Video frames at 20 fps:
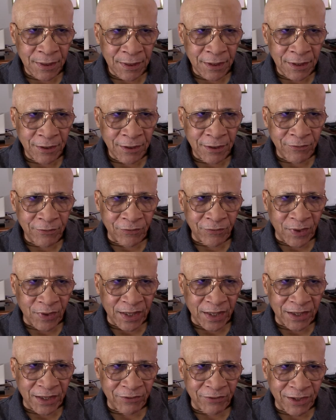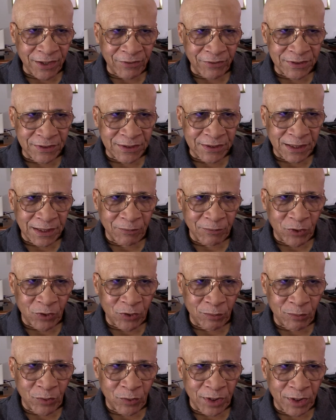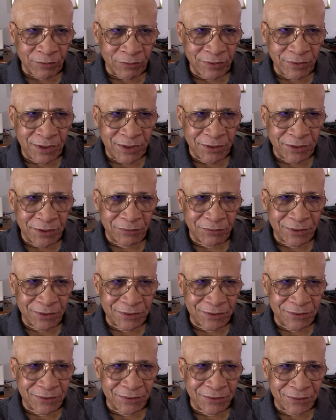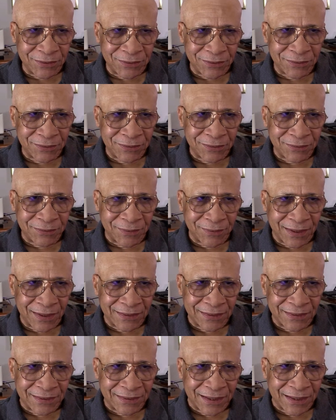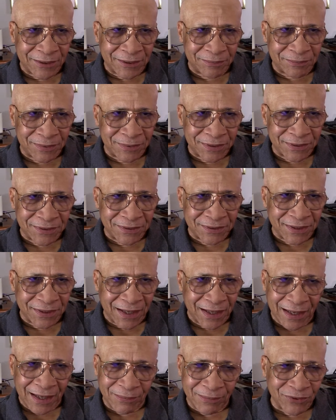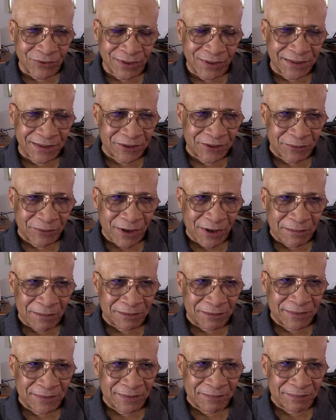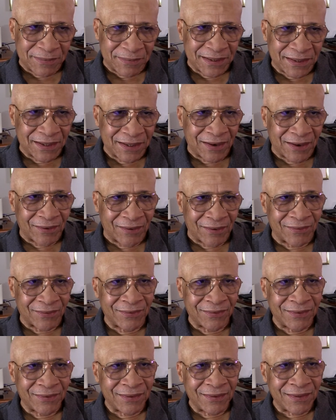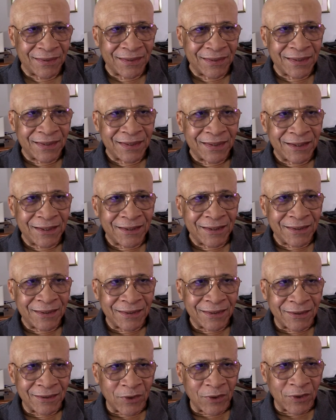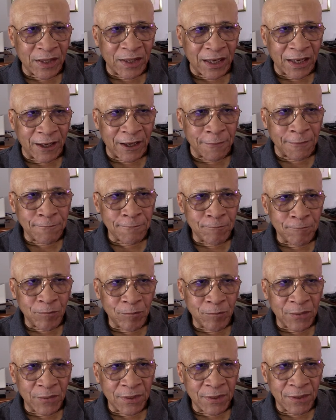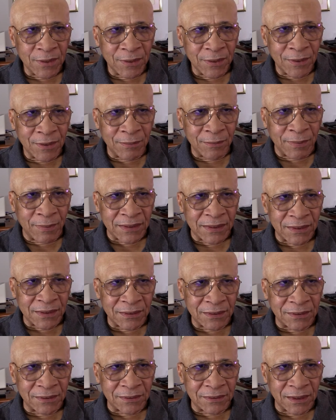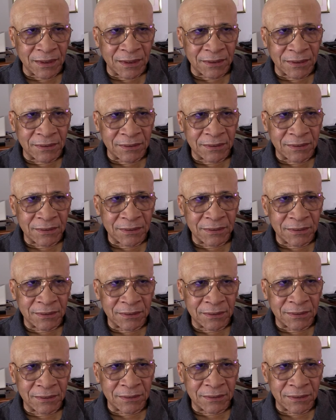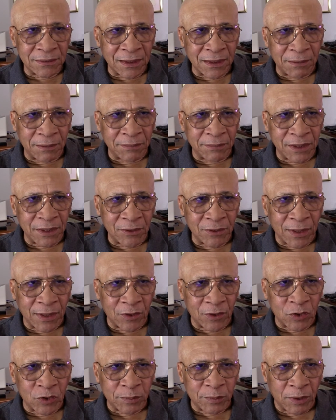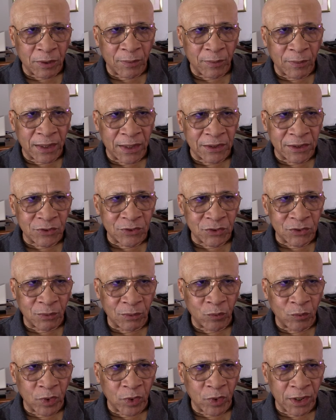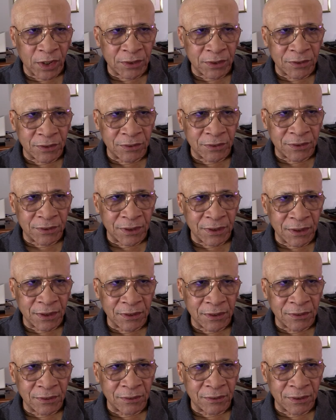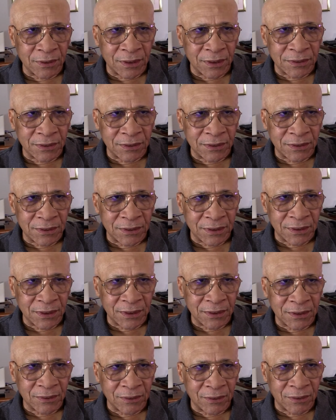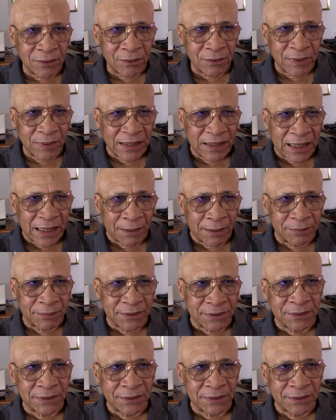forever ever says, I'm going to book everything with you one day, please God. Absolutely, no problem. Let me know. Okay. Betsy Mason says, help me, look, I lost my wallet somewhere. Do you think you can see it or what happened?